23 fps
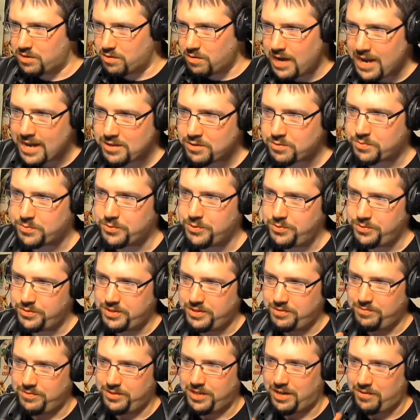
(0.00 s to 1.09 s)
grassroots,
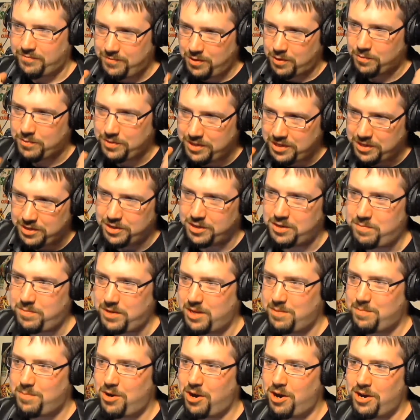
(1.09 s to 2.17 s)
and it was like felt really good to
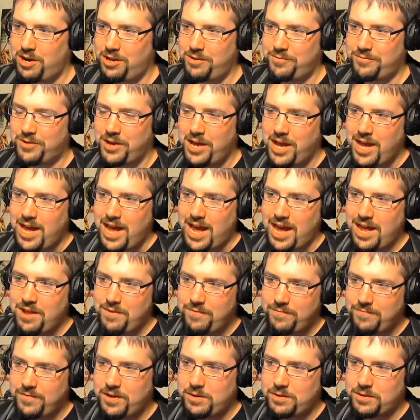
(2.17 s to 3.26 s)
be a part of. And
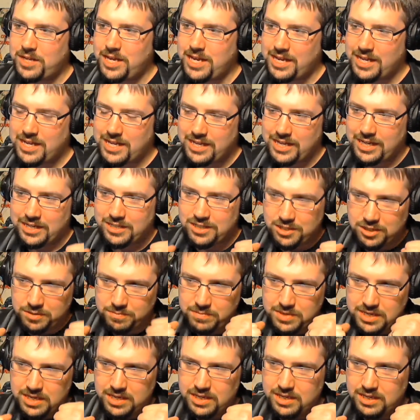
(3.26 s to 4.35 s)
it felt like like to
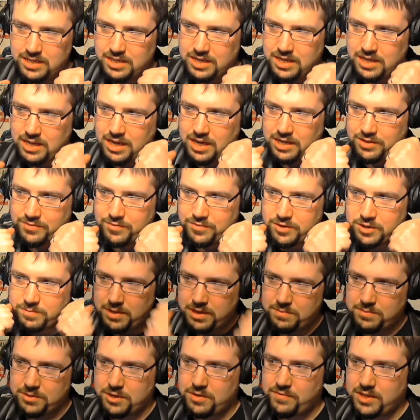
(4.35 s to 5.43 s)
me, as far as
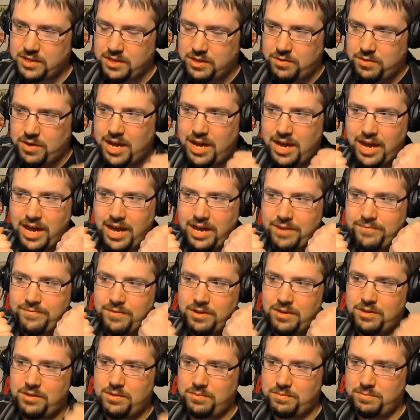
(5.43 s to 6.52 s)
my observing, you know, I, I
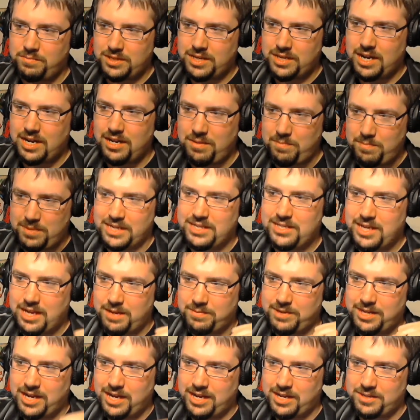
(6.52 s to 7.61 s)
follow kind of the big
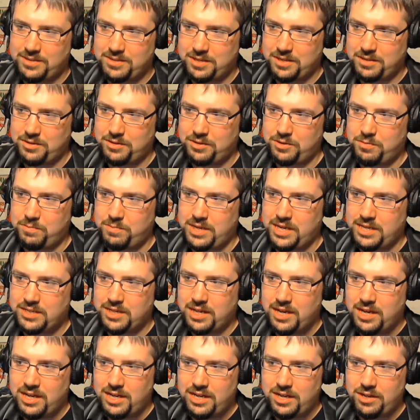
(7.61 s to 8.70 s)
time guys a little bit.
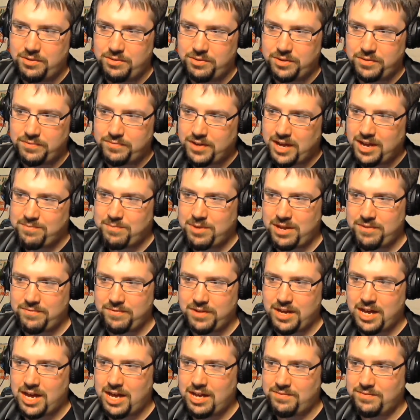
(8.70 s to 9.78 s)
You know, the five by
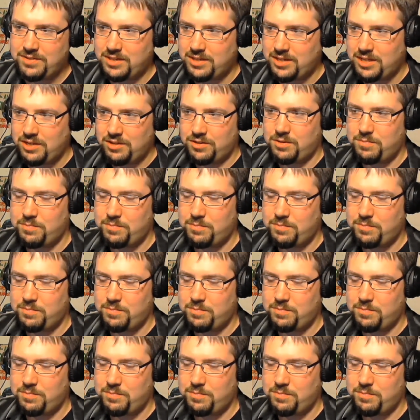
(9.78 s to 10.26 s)
fives, the Leo